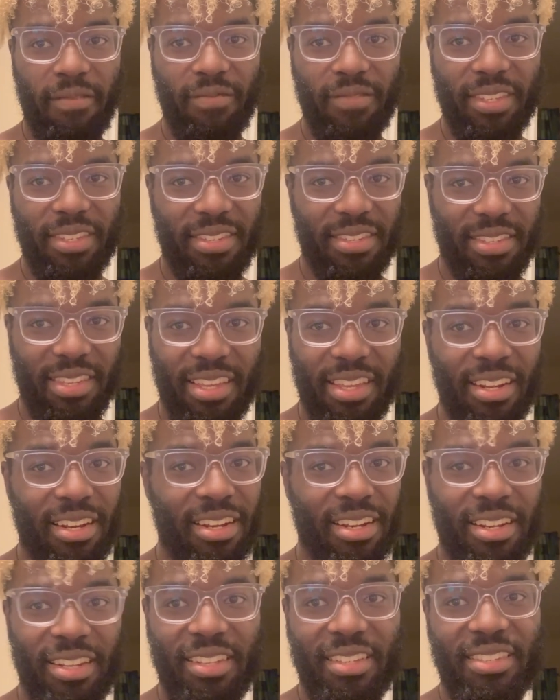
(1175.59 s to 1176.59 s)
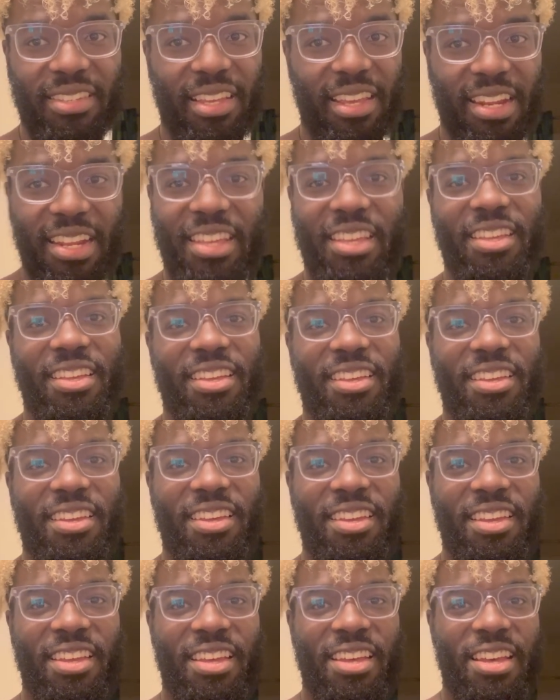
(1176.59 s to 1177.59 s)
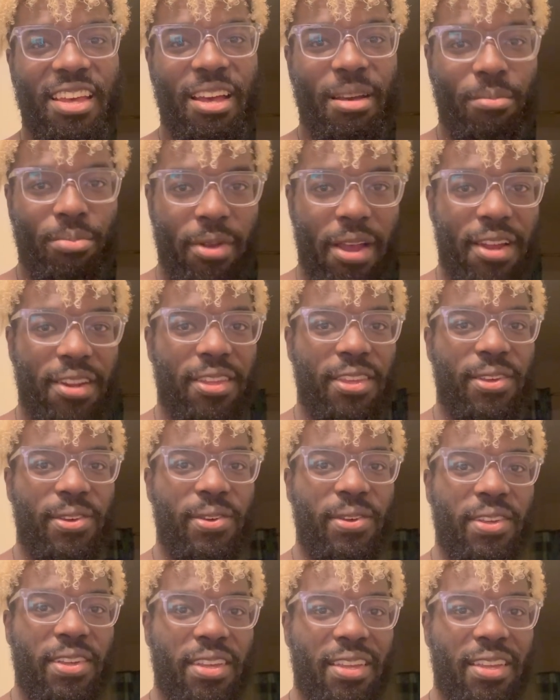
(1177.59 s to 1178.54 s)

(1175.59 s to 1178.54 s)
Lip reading: This is it. Let's get it. I'm proud of you.